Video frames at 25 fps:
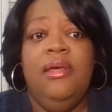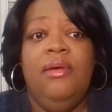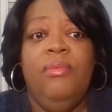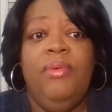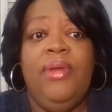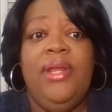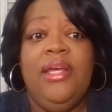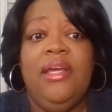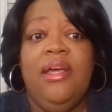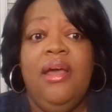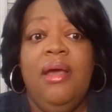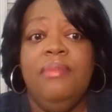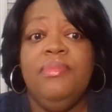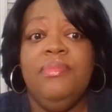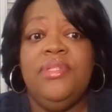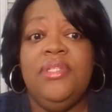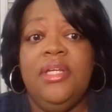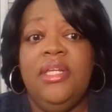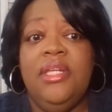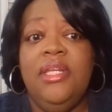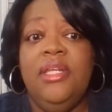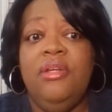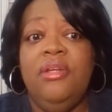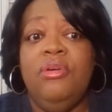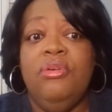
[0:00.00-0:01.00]
when it comes
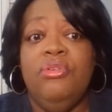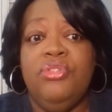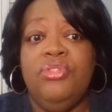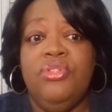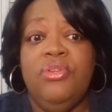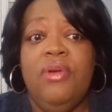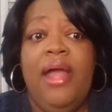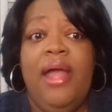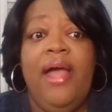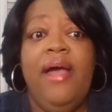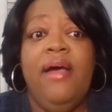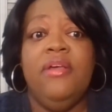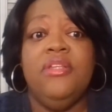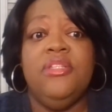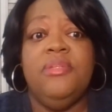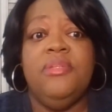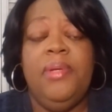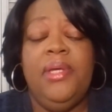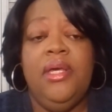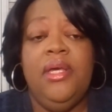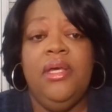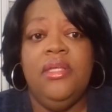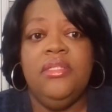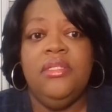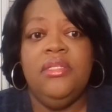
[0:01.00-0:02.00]
to clinical trials
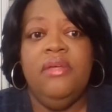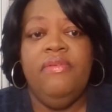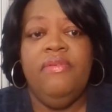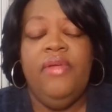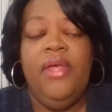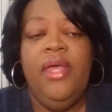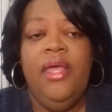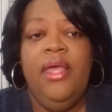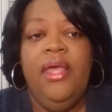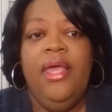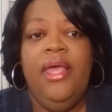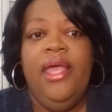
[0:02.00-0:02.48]
because of